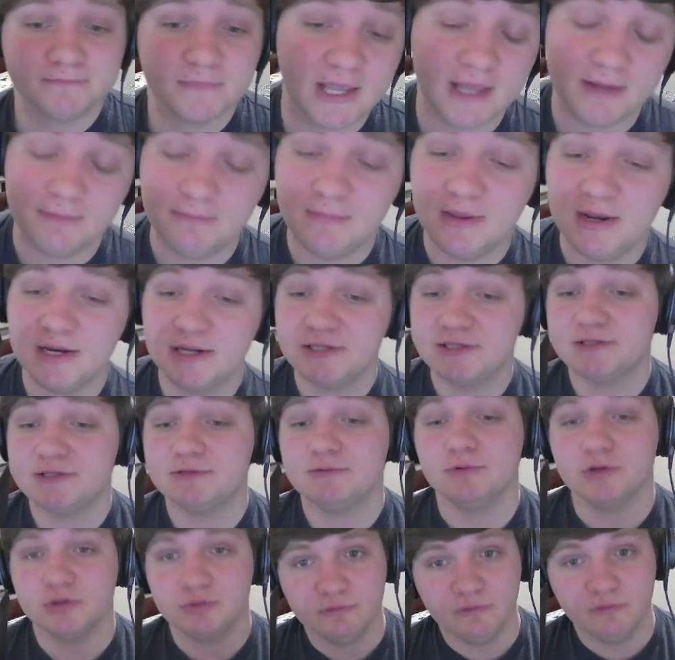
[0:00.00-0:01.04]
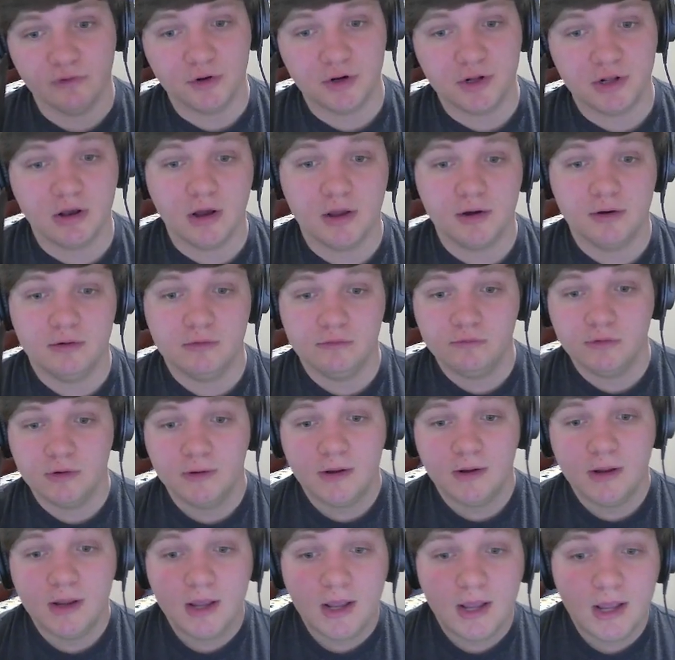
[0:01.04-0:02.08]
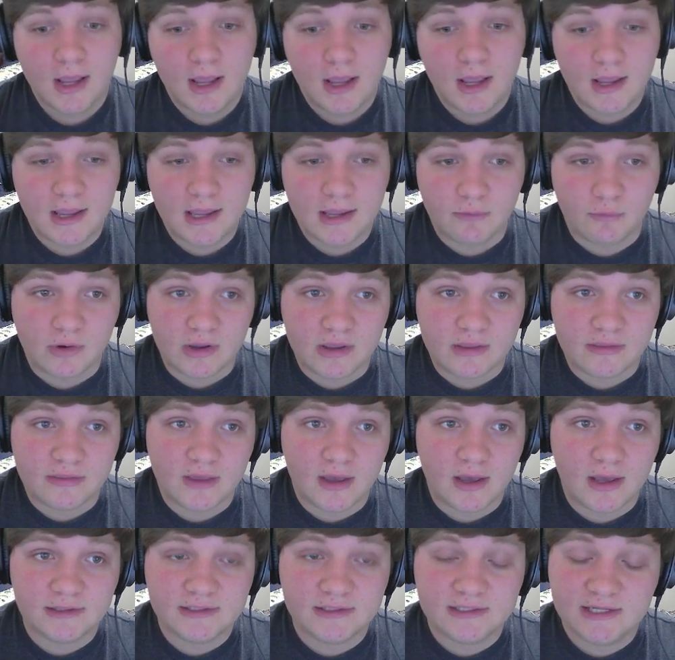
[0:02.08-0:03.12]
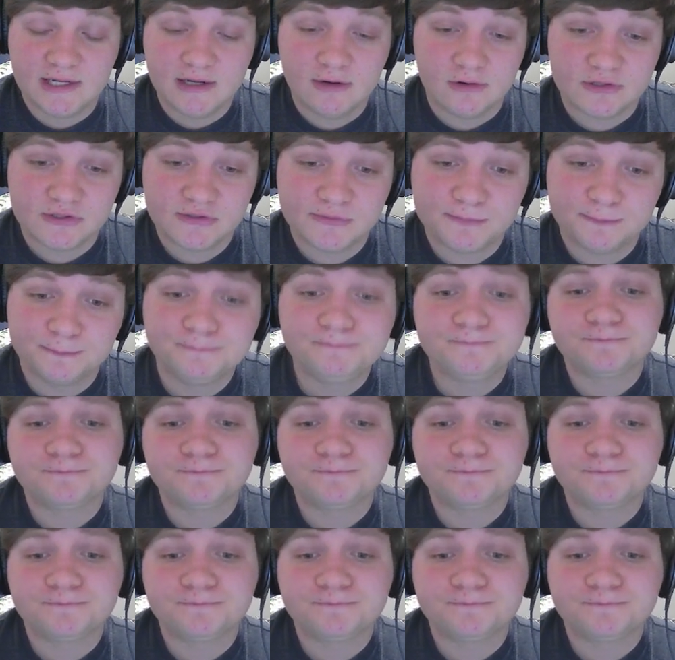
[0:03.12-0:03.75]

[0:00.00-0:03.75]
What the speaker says: and menace, which we've already gone over with Daenerys.